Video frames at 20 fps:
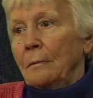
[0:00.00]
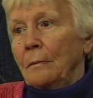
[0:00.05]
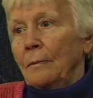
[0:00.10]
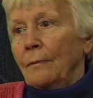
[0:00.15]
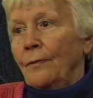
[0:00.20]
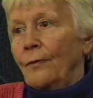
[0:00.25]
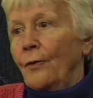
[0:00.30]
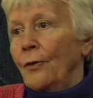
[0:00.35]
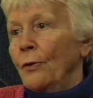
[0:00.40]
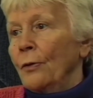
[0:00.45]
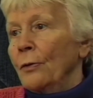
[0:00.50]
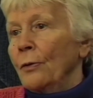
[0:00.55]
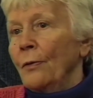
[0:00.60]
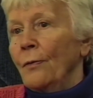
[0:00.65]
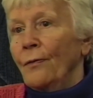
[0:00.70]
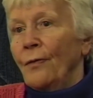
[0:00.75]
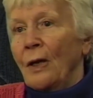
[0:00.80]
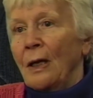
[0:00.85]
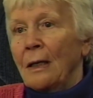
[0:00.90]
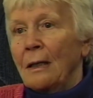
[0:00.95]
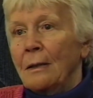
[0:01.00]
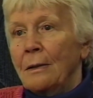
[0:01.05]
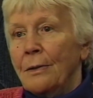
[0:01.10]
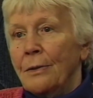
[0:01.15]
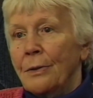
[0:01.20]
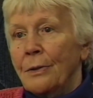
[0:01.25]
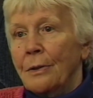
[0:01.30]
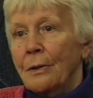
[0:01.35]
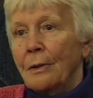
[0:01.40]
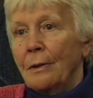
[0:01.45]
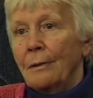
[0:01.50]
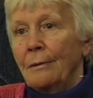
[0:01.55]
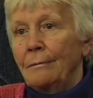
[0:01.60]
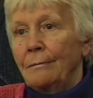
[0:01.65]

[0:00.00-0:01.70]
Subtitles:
4 of us.